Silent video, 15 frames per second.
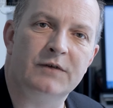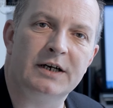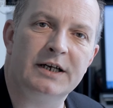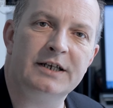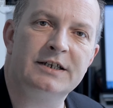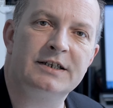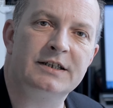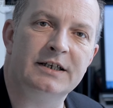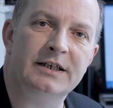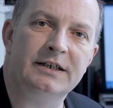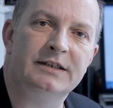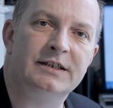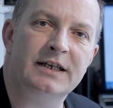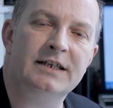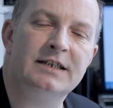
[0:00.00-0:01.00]
release,
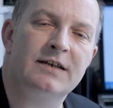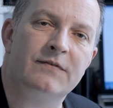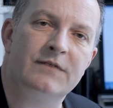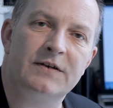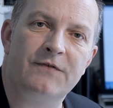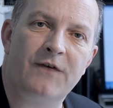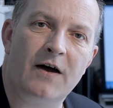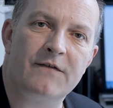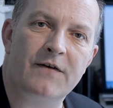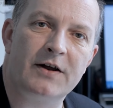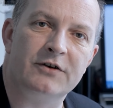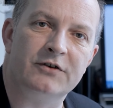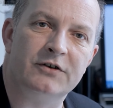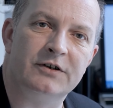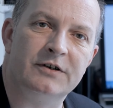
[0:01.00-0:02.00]
the
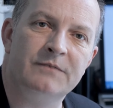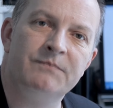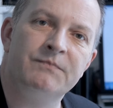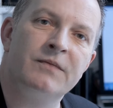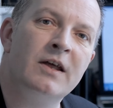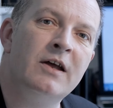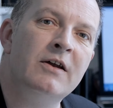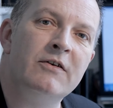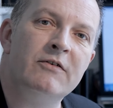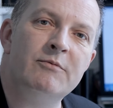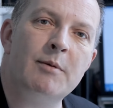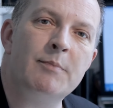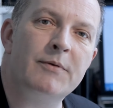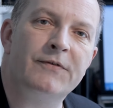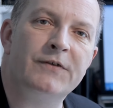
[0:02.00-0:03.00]
D7500.
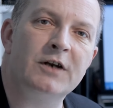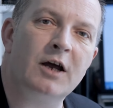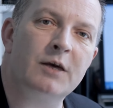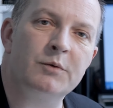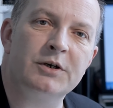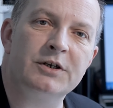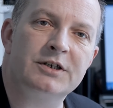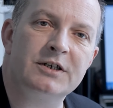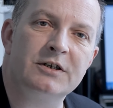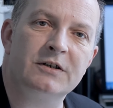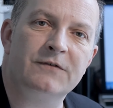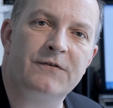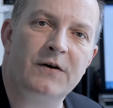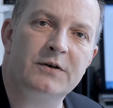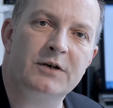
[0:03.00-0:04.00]
Remember, if you like what you see on
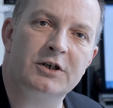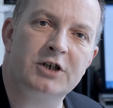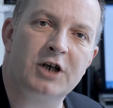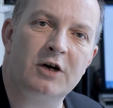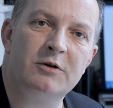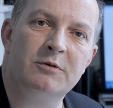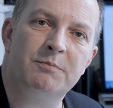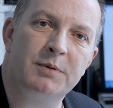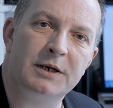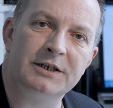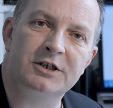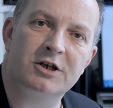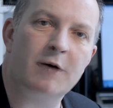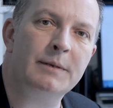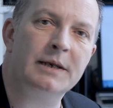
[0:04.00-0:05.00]
the Photo Show,
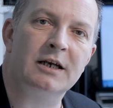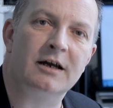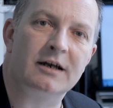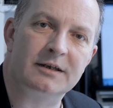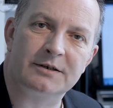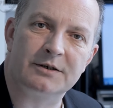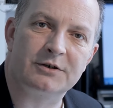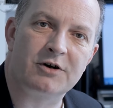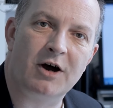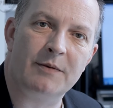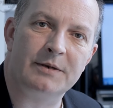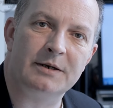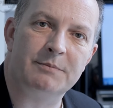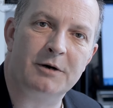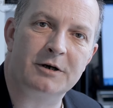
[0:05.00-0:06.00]
please comment, like and
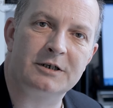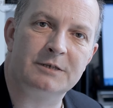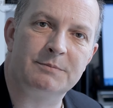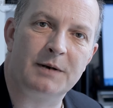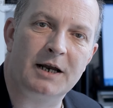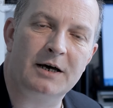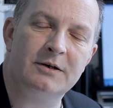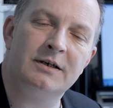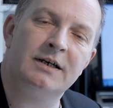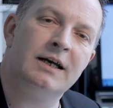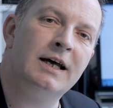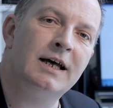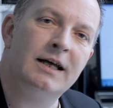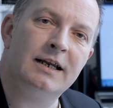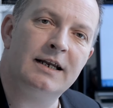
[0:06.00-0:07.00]
subscribe in the boxes below.
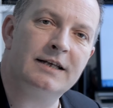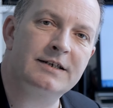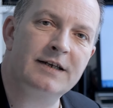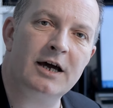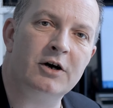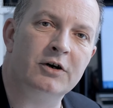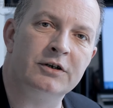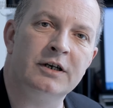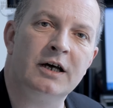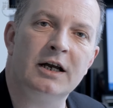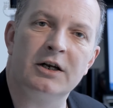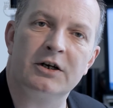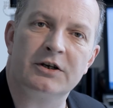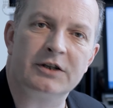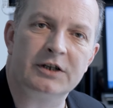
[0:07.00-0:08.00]
Let's get on
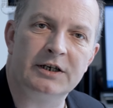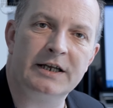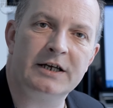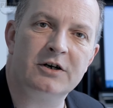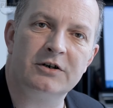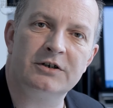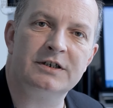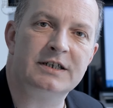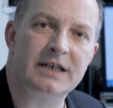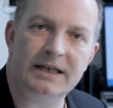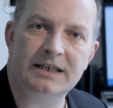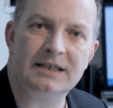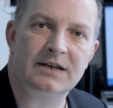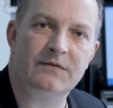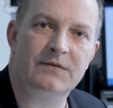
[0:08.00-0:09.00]
and look at the Nikon
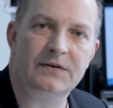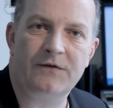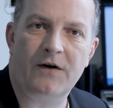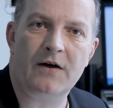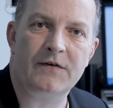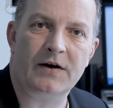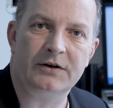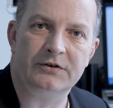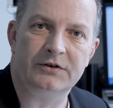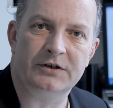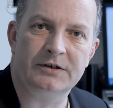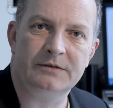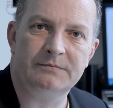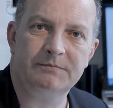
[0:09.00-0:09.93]
D7500.